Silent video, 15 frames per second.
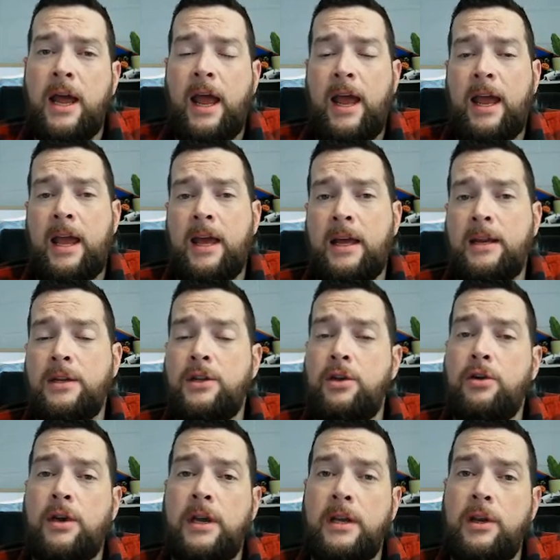and
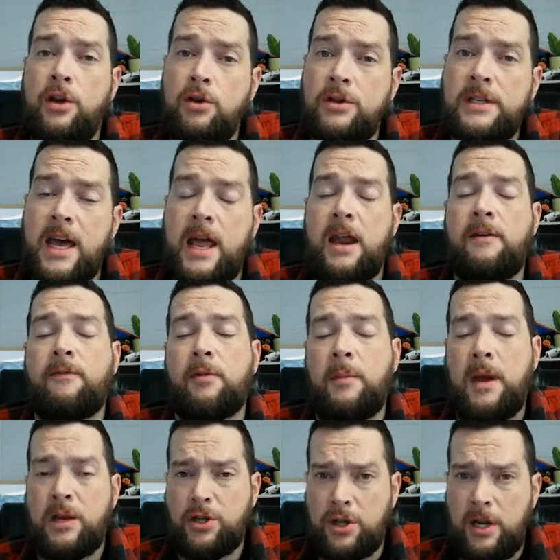you can use that
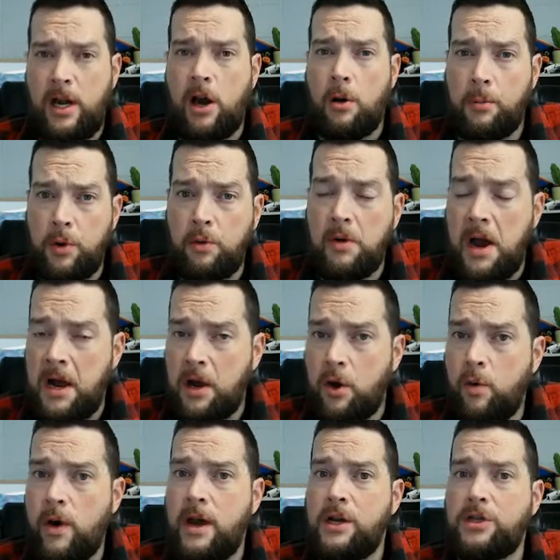information to help you write
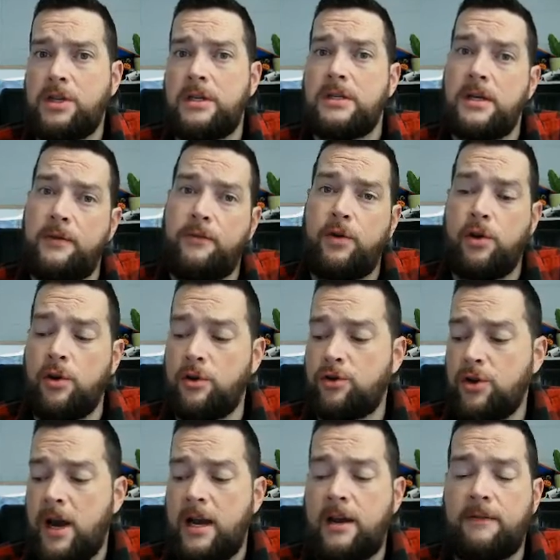equations if you're
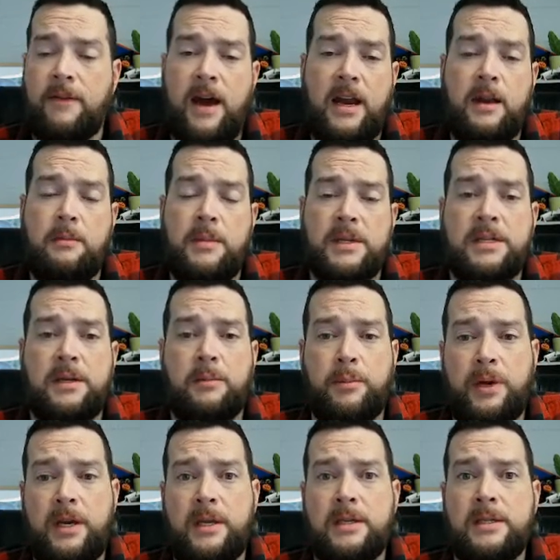trying to find a missing
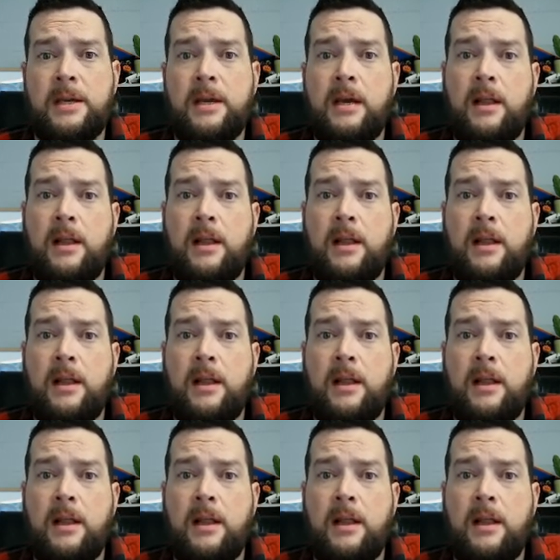piece.